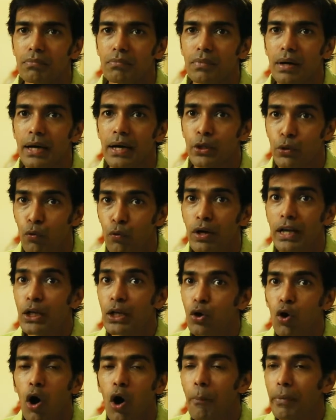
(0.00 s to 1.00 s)
and you only
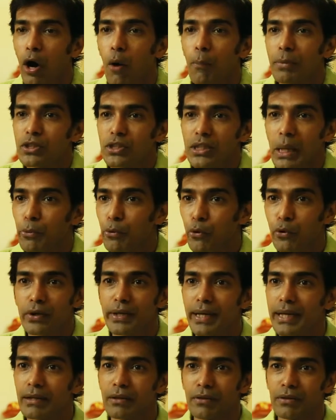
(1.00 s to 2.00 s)
know how much time you're going
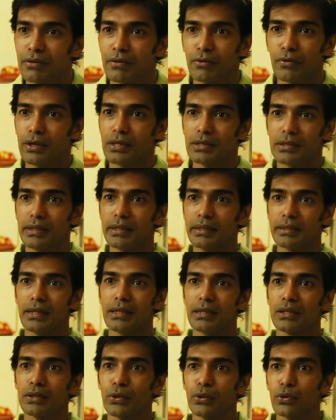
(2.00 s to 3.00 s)
to take for everything, yeah?
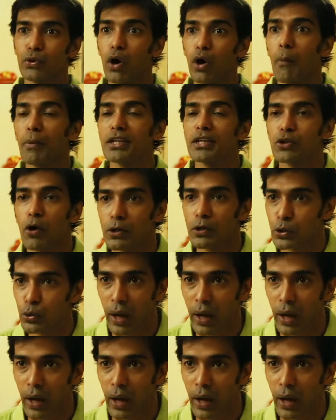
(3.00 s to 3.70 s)
You know how many shots you